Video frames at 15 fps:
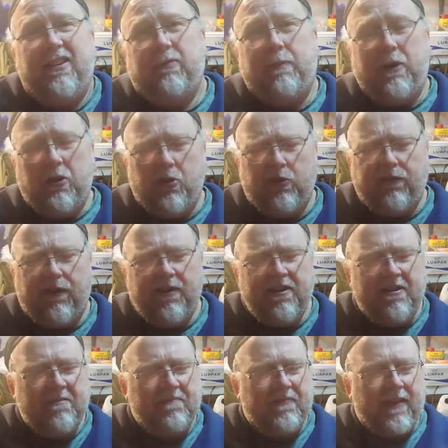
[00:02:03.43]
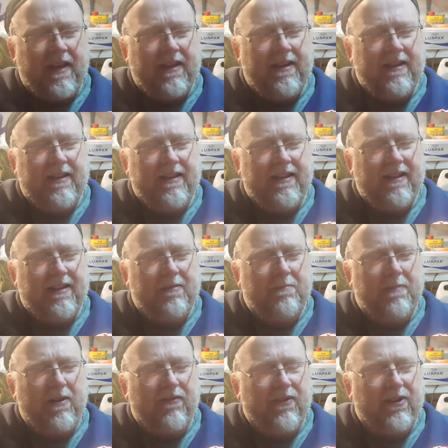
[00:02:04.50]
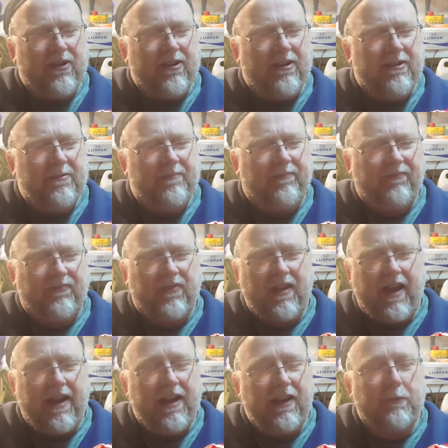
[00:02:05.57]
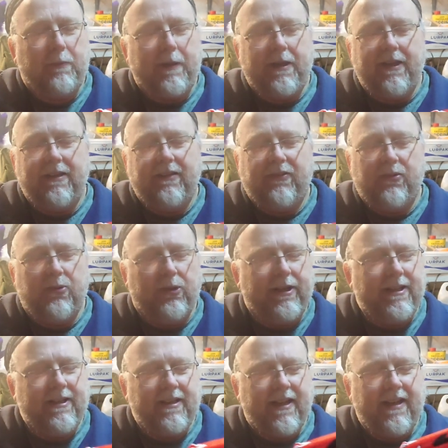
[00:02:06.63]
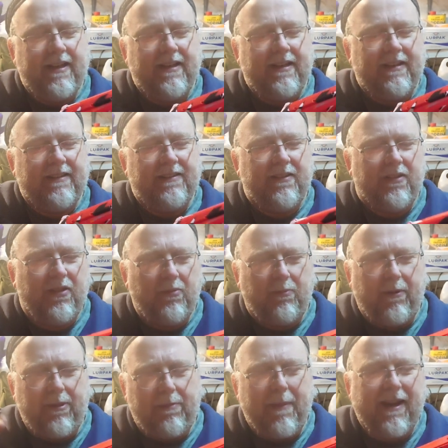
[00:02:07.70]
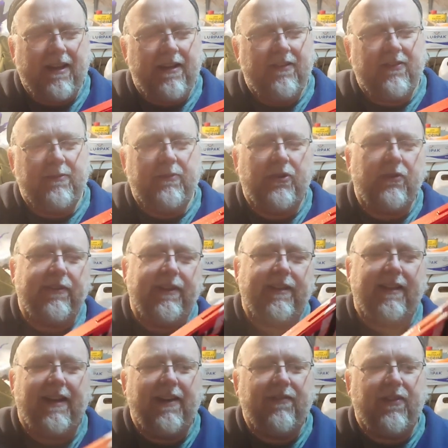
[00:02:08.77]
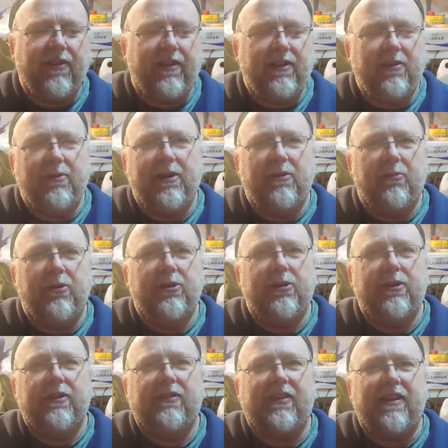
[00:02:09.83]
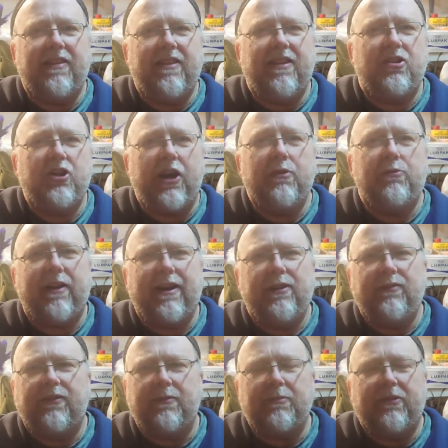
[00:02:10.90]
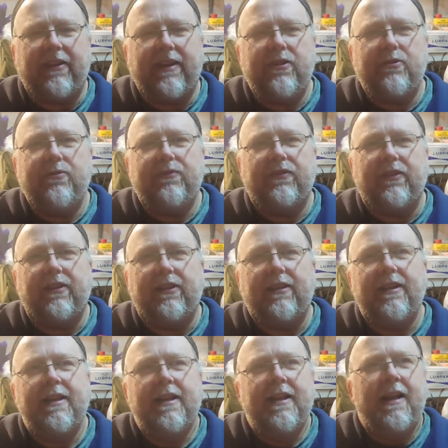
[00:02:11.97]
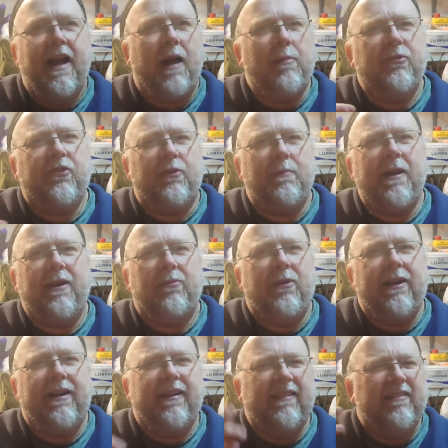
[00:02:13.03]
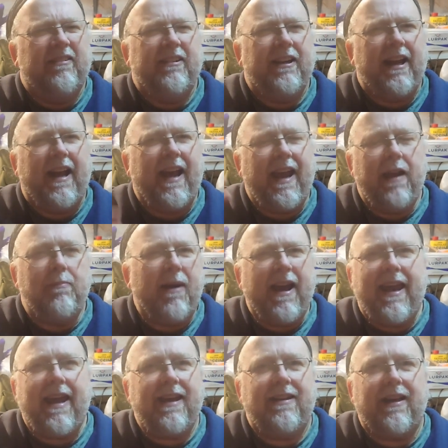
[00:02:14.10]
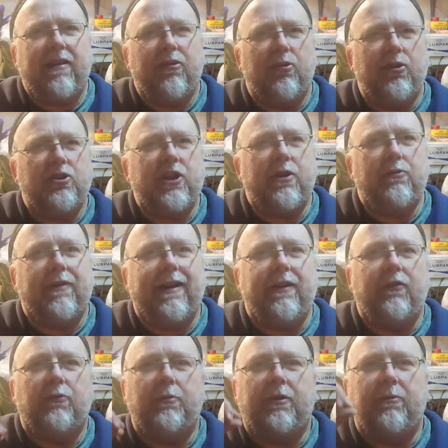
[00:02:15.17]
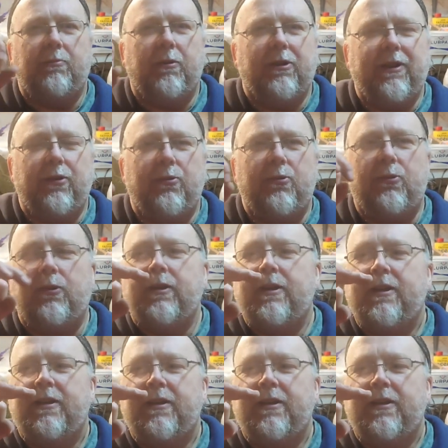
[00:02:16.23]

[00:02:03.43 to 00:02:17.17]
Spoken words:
it's been good fun. Bit of an experience all in. The mechanisms of it and everything, the way it works, and the gel rounds themselves. I must admit, when in my head I thought the gel rounds were little